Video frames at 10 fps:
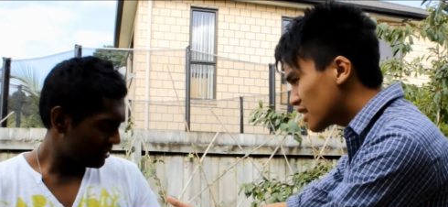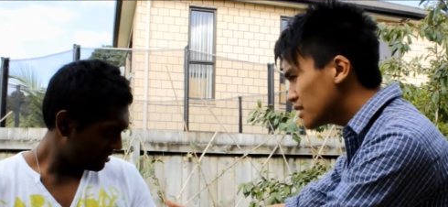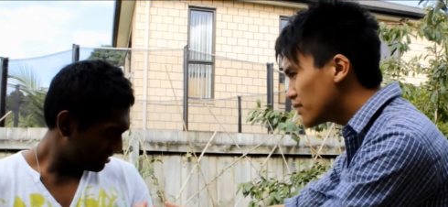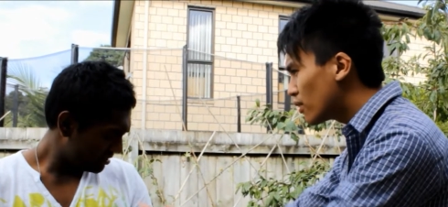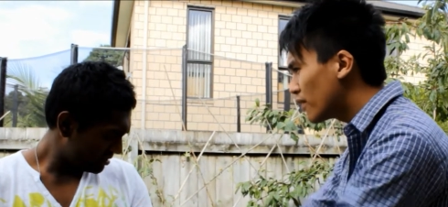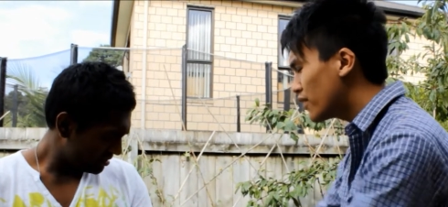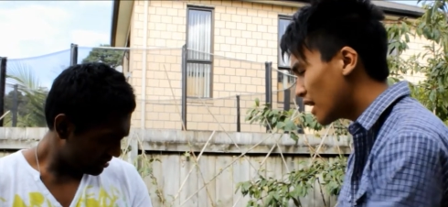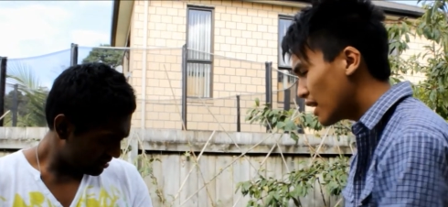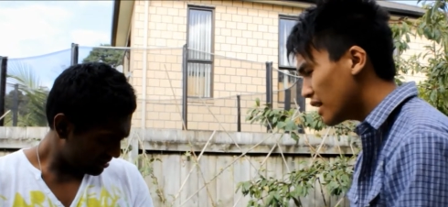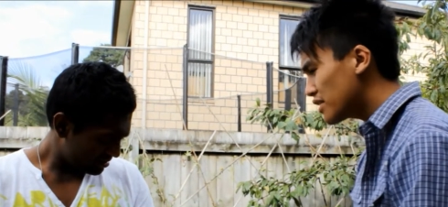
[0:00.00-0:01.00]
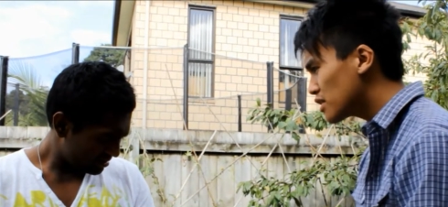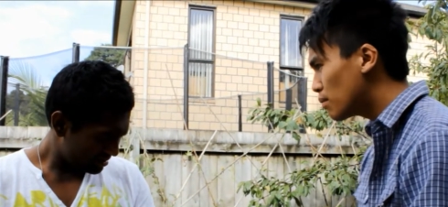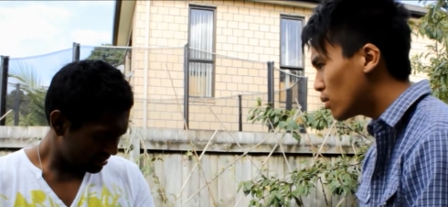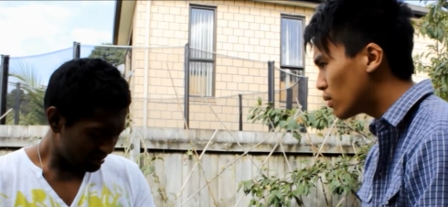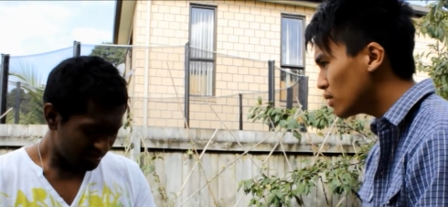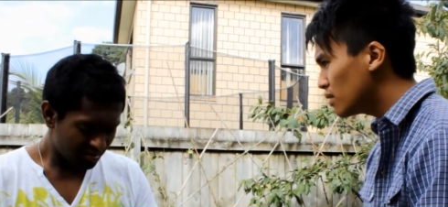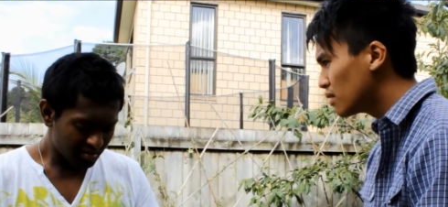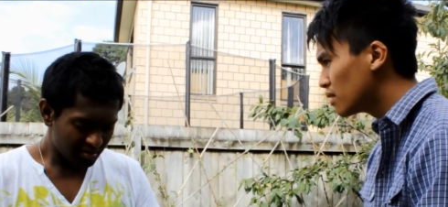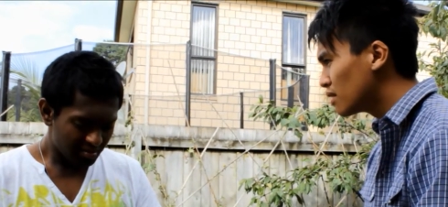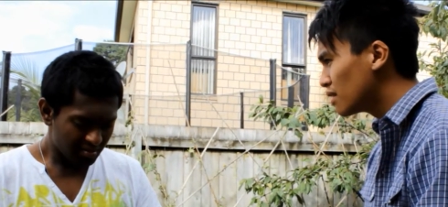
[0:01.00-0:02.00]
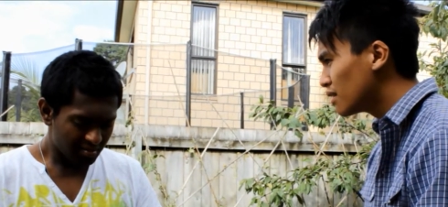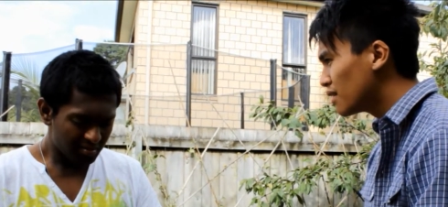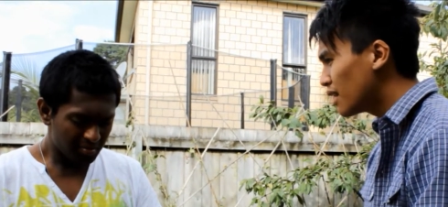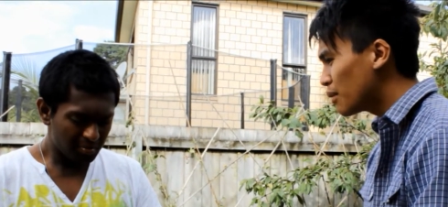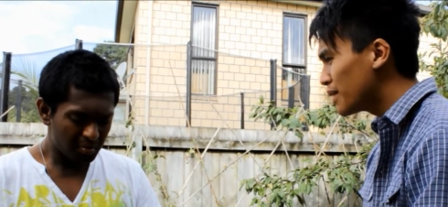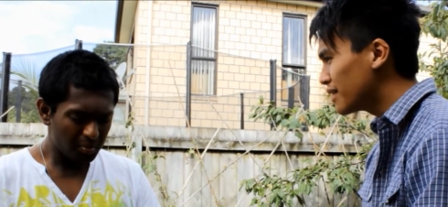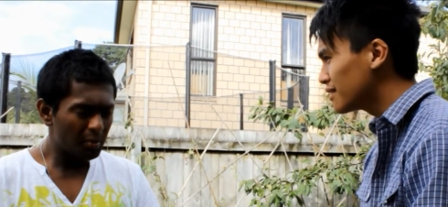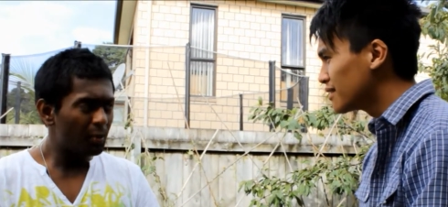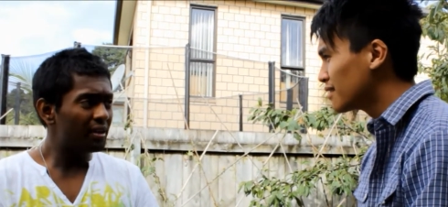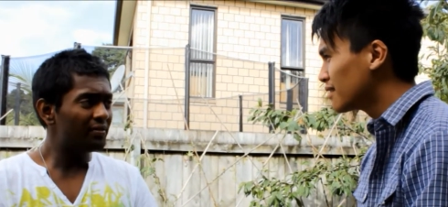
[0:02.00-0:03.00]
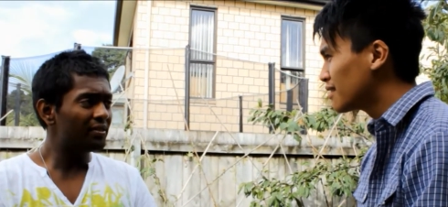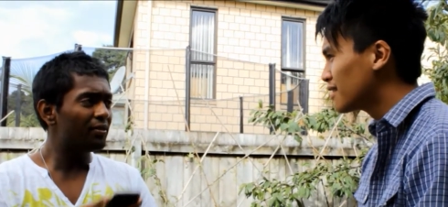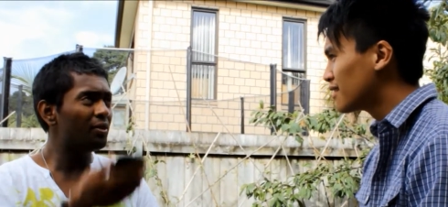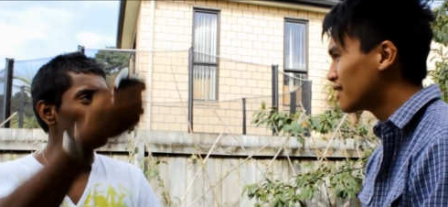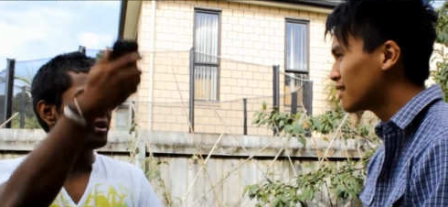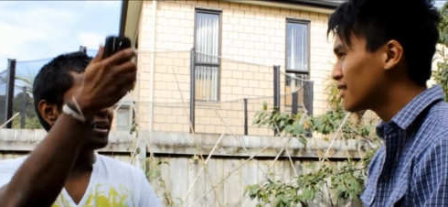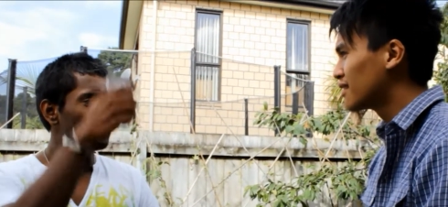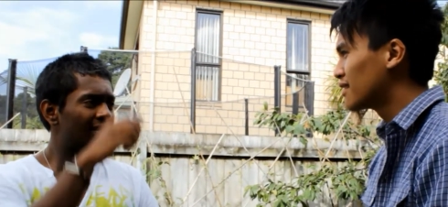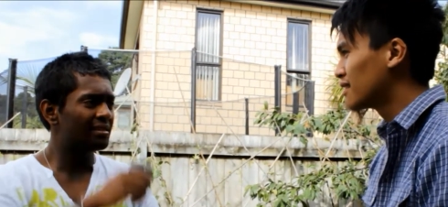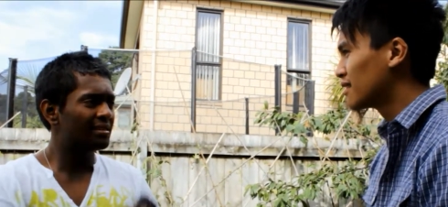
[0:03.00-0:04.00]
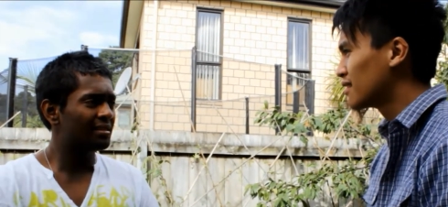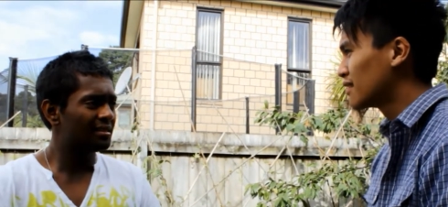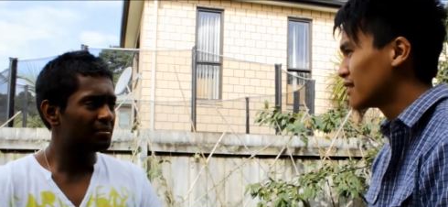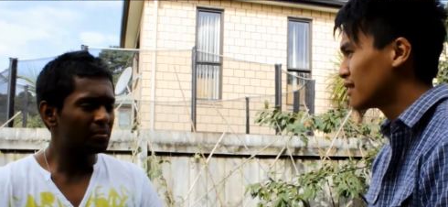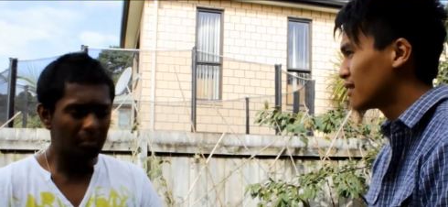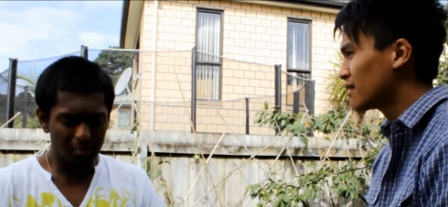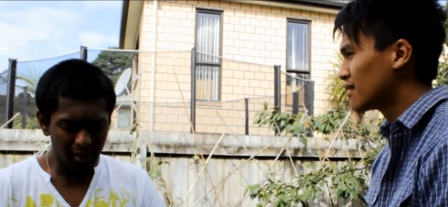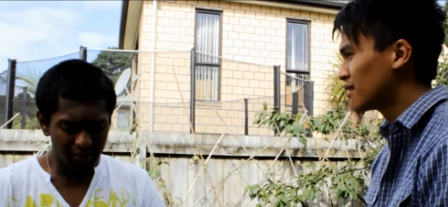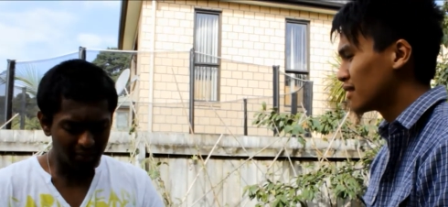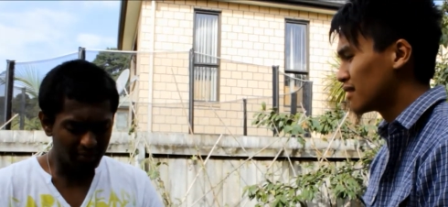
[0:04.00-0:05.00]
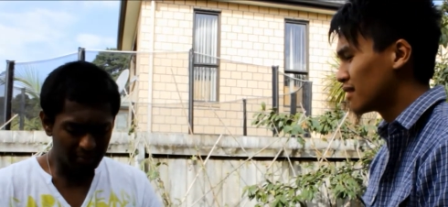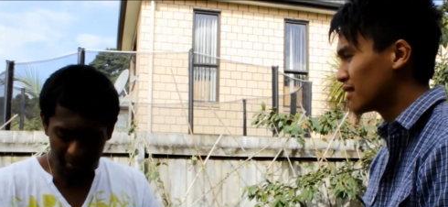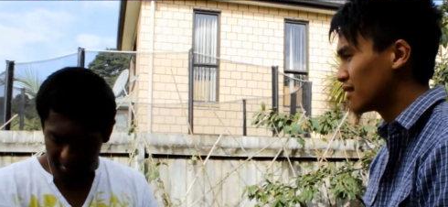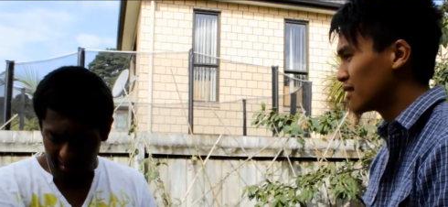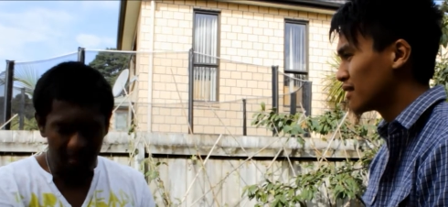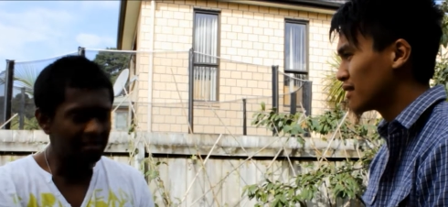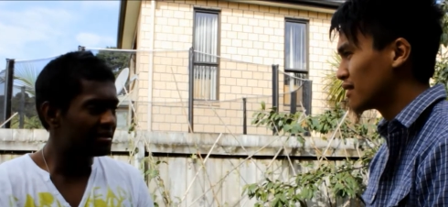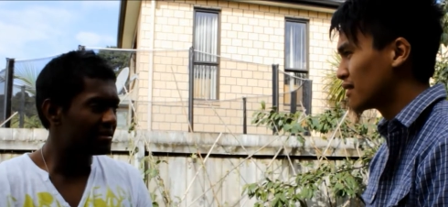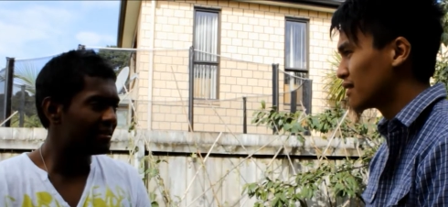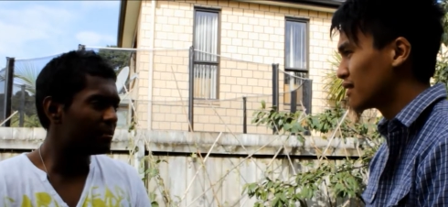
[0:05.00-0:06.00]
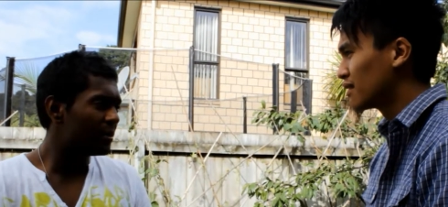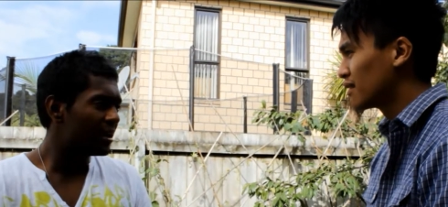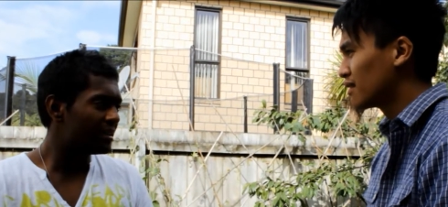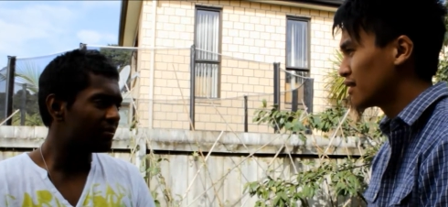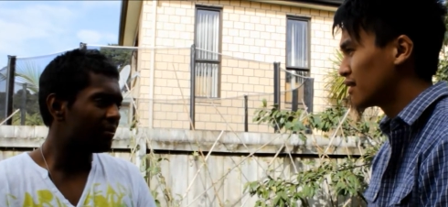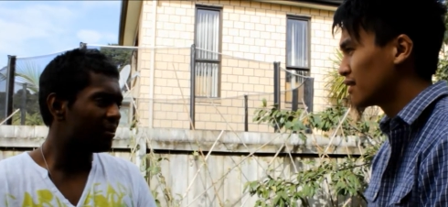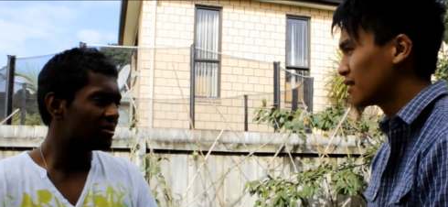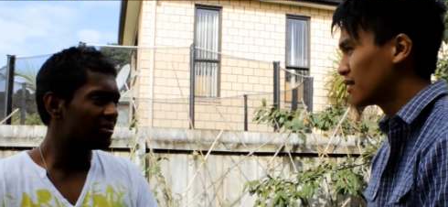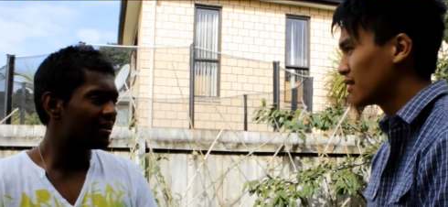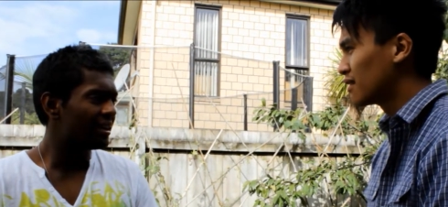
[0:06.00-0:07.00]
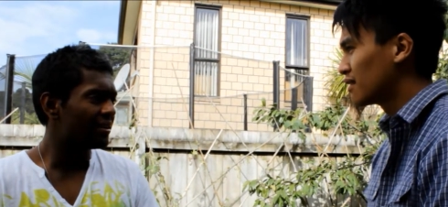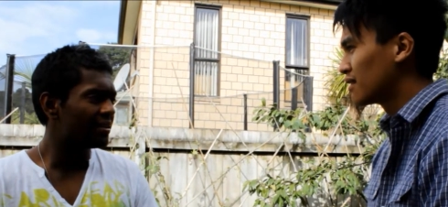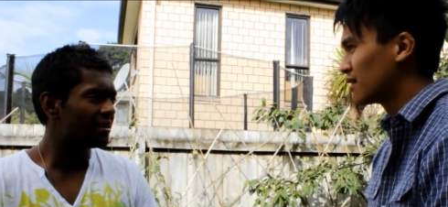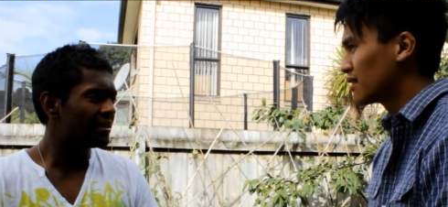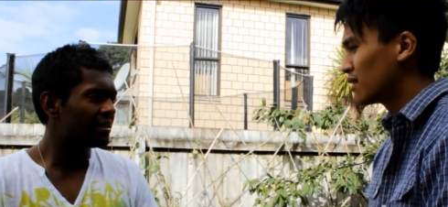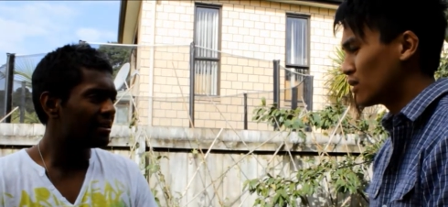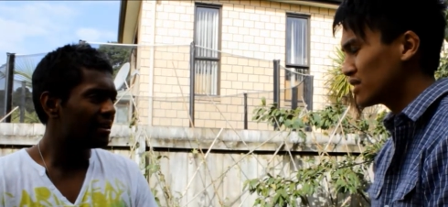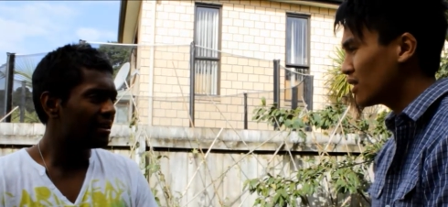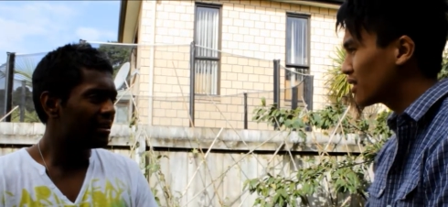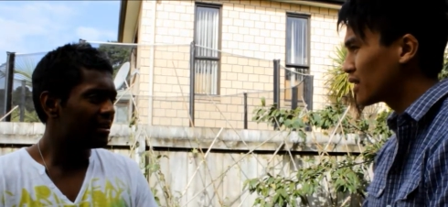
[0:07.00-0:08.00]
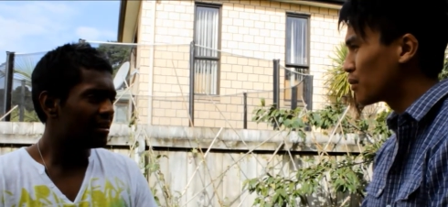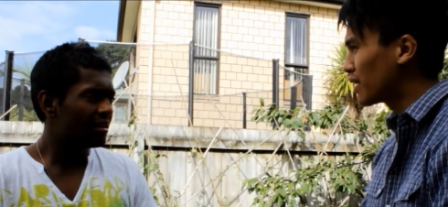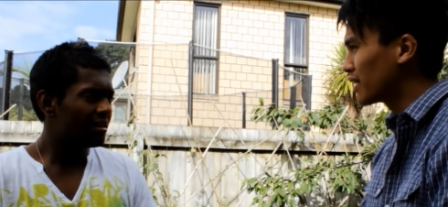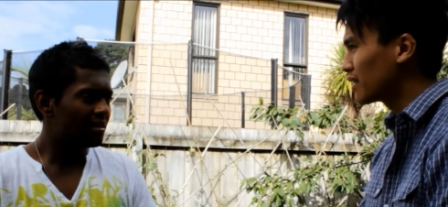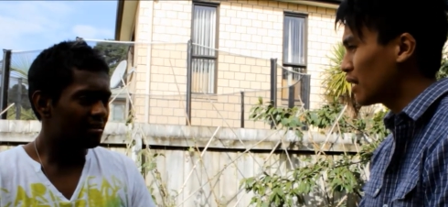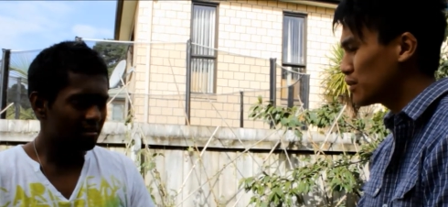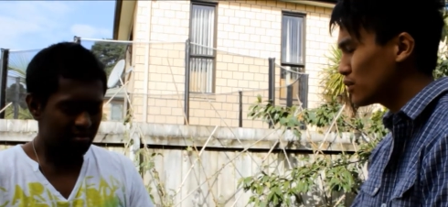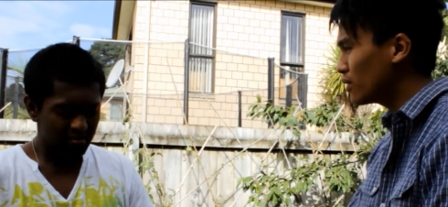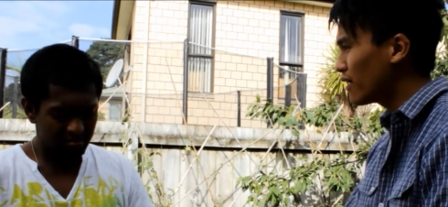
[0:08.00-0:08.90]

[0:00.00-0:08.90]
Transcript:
Speaker 1: guns for if you can't catch a ball? I mean, but what if the phone breaks? What if these guns just give away and just falls on the ground? It's not going to break. I'm sure